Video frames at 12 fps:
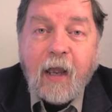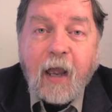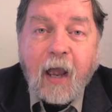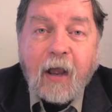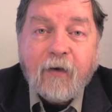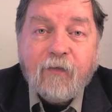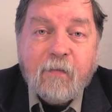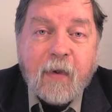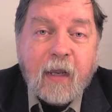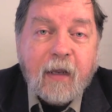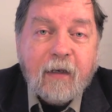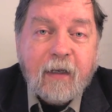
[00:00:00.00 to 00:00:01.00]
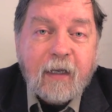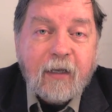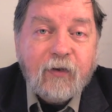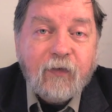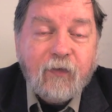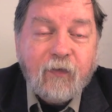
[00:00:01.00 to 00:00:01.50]
have made
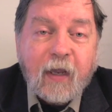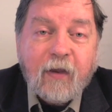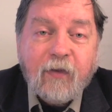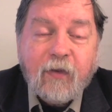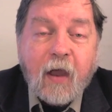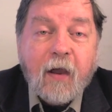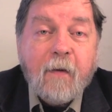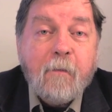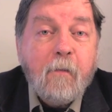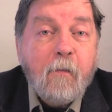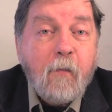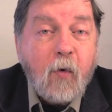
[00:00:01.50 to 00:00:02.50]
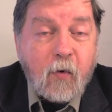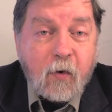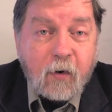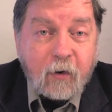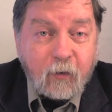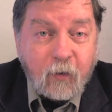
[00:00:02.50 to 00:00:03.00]
his faith
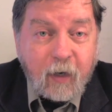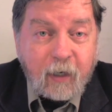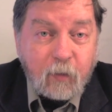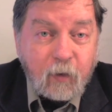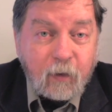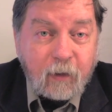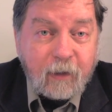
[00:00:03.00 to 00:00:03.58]
more credible.